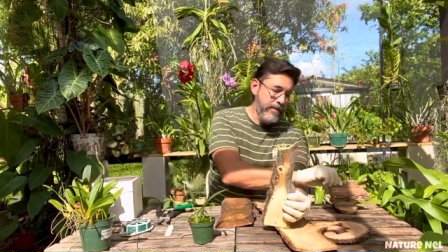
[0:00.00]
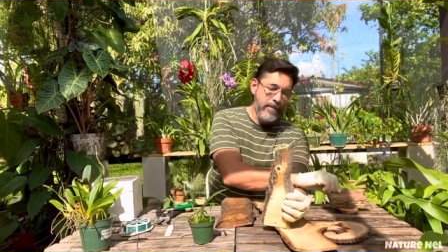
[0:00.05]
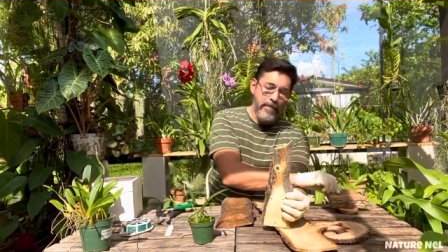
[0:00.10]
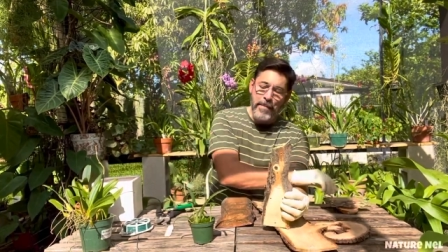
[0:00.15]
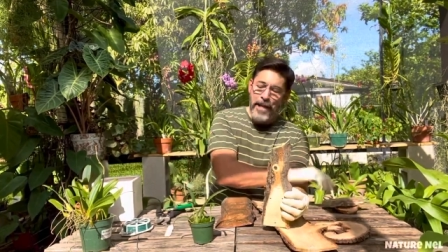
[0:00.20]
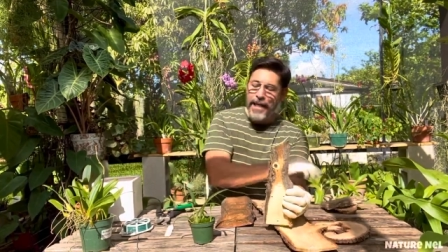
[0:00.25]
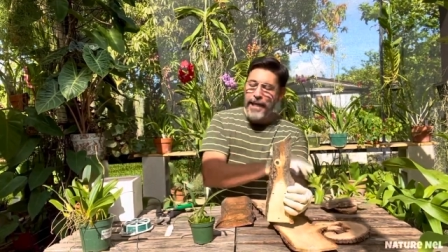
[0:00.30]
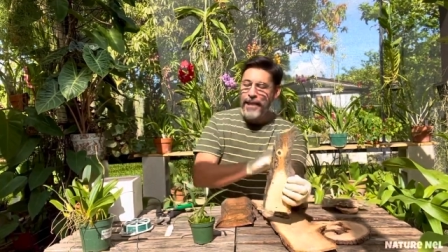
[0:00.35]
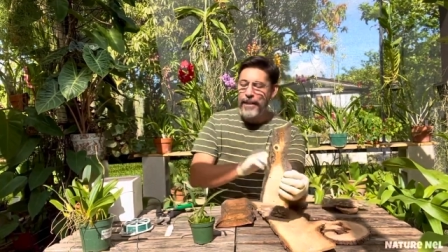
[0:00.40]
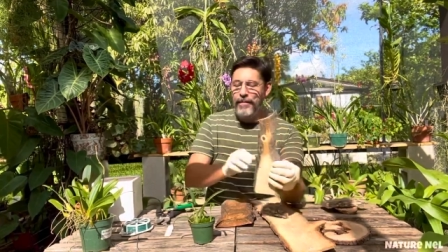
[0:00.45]

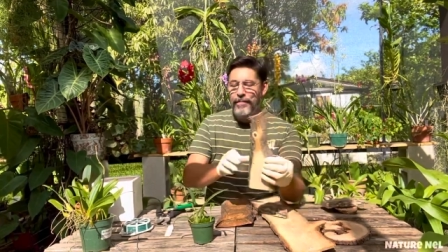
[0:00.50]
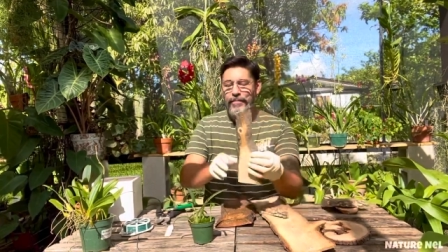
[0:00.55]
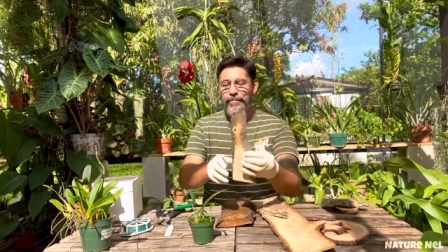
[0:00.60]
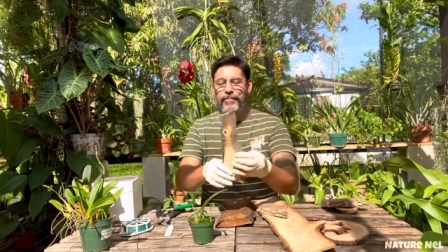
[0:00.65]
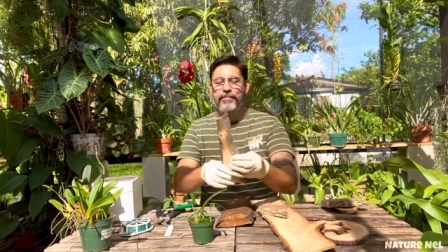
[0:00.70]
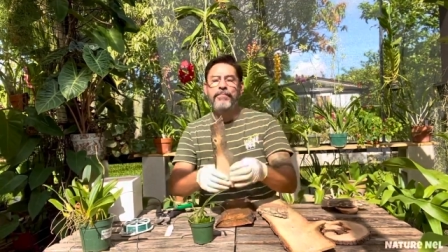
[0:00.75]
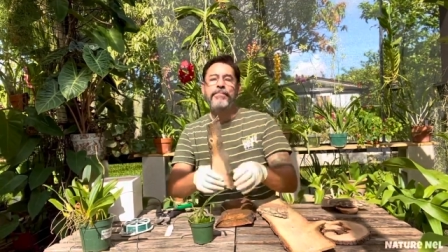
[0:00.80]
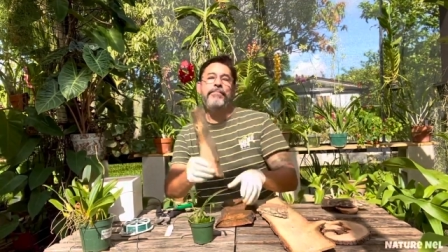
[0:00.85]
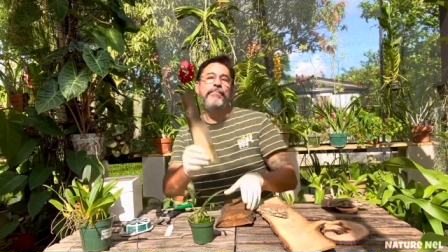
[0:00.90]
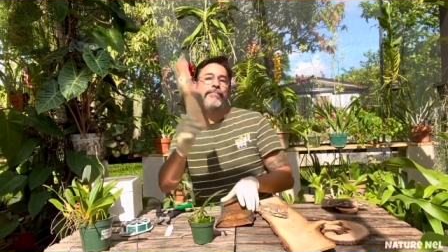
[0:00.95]
Made it.
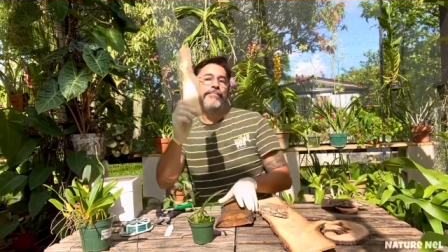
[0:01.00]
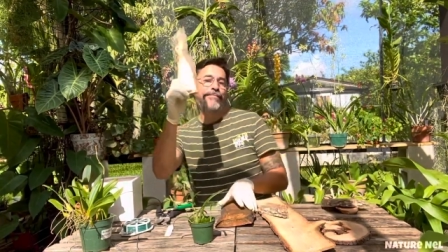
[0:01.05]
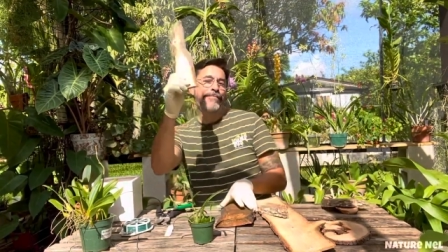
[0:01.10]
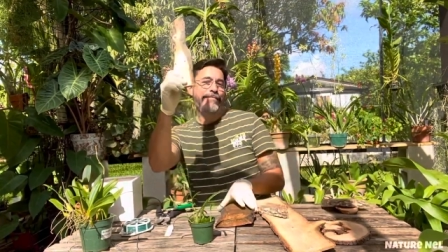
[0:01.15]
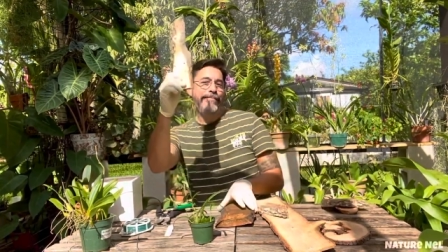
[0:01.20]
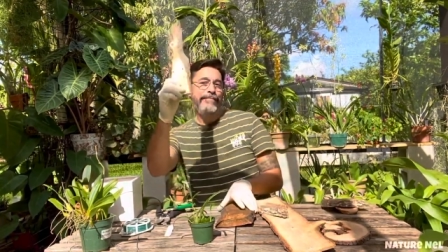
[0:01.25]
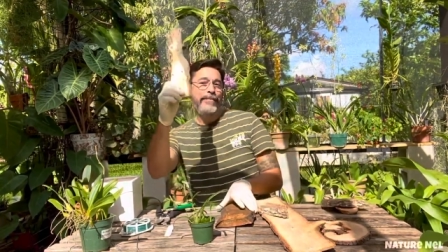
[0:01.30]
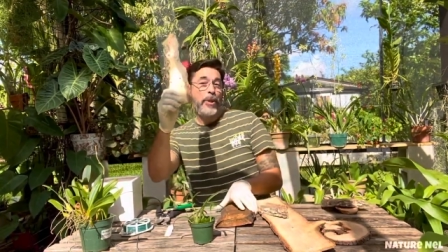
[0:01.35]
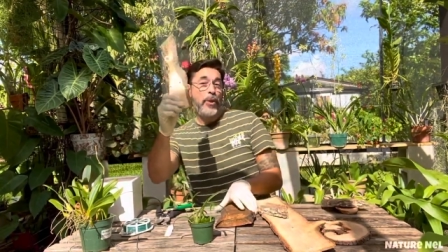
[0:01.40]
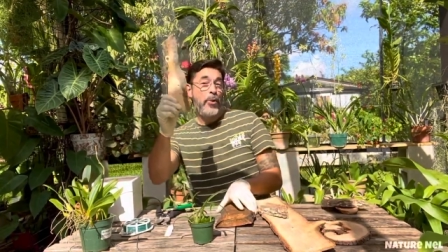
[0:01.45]

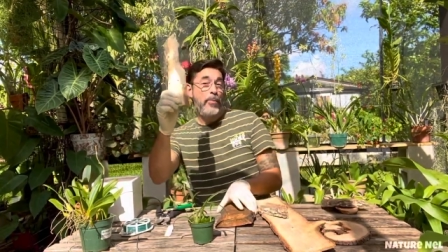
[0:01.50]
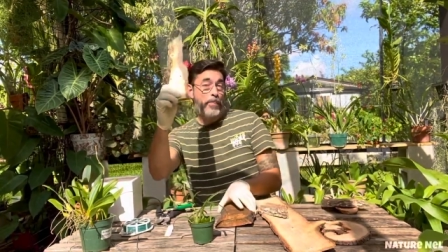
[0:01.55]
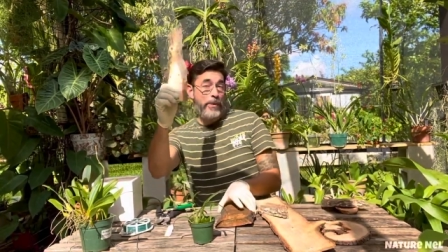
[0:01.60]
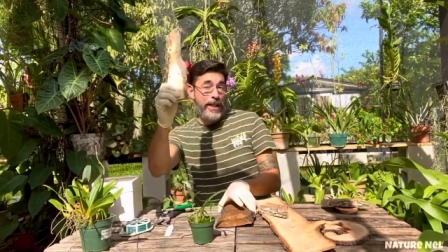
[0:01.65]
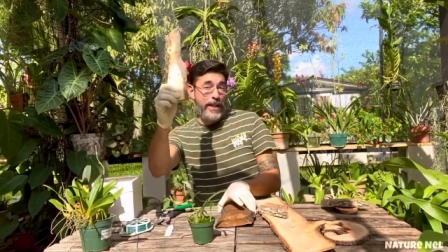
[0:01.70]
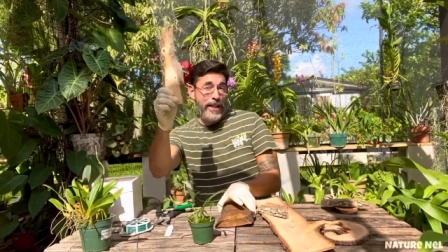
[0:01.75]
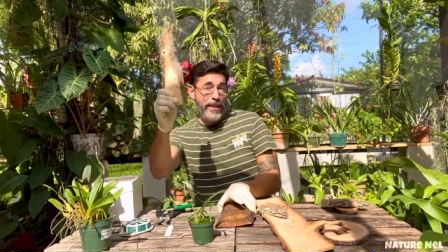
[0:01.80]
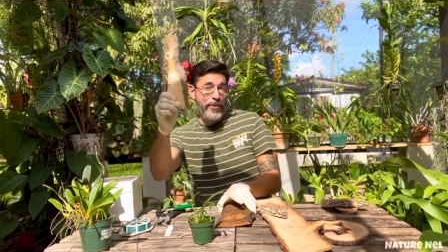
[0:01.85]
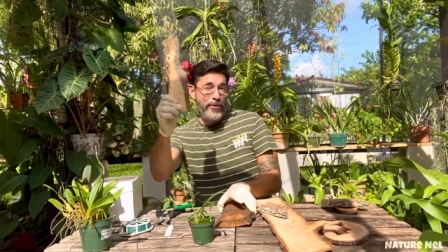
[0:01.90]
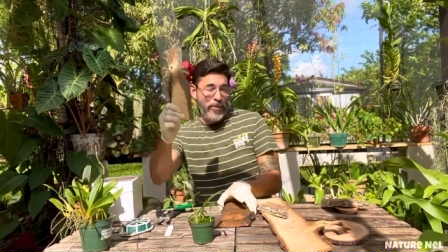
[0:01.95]
Who
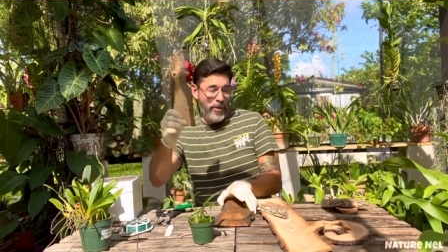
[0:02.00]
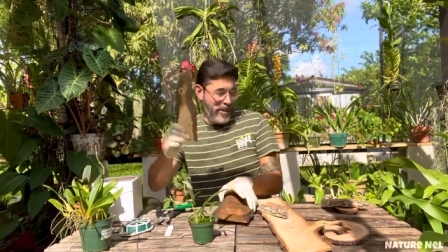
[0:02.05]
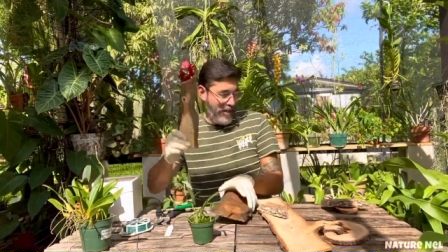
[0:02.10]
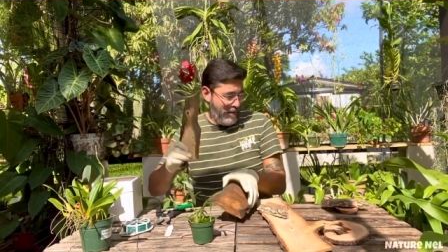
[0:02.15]
picked this one?